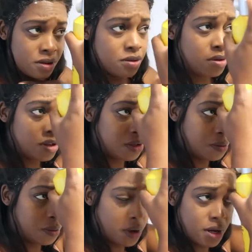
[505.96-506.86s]
going to
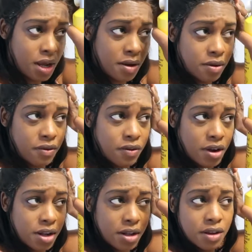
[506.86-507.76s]
spray down the
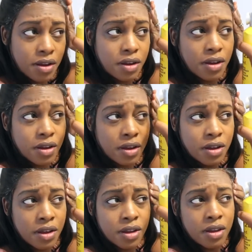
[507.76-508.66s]
front.
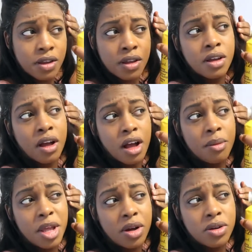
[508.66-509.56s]

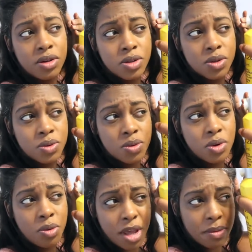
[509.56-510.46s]
I'm not going to do
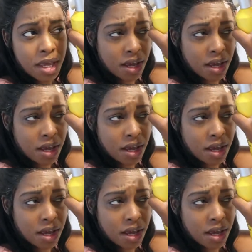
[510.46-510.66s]
no baby